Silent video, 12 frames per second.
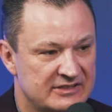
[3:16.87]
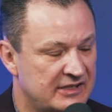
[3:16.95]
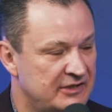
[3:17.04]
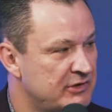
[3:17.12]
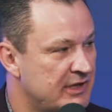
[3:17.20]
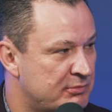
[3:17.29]
I
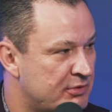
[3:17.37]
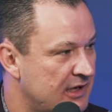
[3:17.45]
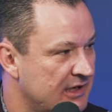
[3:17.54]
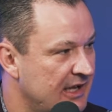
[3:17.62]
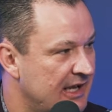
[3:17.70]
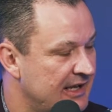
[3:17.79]
knew that
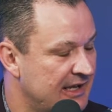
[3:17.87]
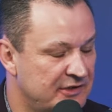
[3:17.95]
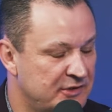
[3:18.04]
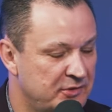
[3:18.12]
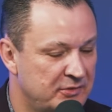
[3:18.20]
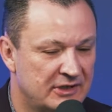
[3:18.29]
product line. I
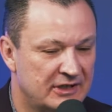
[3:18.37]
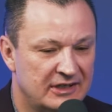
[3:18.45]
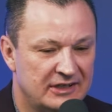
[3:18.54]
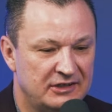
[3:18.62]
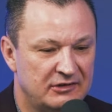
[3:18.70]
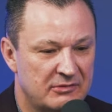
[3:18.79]
knew,
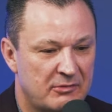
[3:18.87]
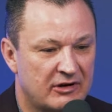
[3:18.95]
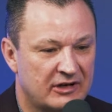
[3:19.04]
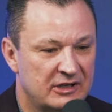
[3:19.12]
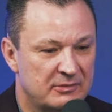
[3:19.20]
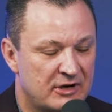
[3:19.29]
the
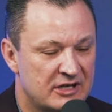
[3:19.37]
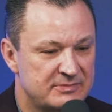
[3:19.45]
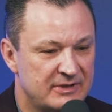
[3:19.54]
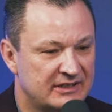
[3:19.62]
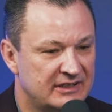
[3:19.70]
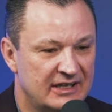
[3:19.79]
marketing, the
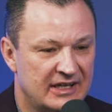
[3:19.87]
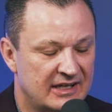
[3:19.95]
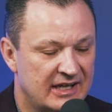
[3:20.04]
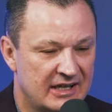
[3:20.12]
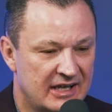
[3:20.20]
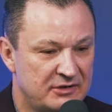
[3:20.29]
prospecting.
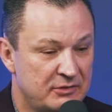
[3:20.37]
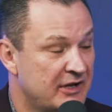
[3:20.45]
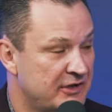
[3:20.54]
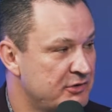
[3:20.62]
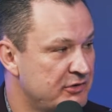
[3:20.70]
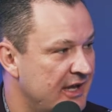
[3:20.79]
I knew how to
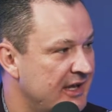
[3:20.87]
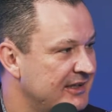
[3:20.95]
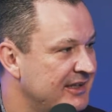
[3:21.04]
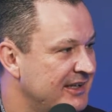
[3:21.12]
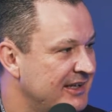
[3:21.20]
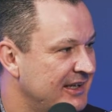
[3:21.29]
do that,
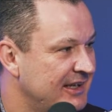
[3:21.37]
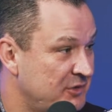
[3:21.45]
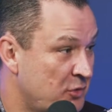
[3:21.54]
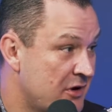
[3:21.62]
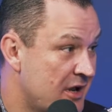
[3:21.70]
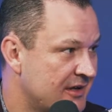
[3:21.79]

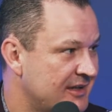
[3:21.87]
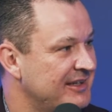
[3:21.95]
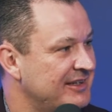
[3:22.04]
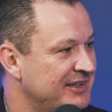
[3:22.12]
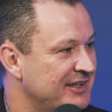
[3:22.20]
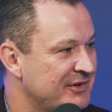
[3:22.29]
door knocking,
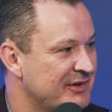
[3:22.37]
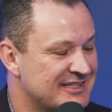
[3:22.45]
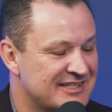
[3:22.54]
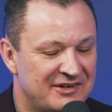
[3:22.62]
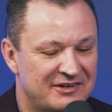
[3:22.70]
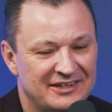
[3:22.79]
et
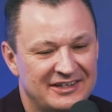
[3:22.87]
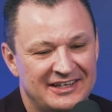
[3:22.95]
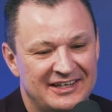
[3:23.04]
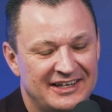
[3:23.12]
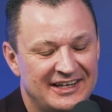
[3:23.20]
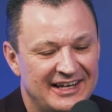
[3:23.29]
cetera.
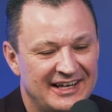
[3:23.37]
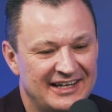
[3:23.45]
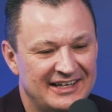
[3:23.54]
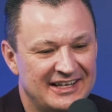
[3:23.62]
Mm-hmm.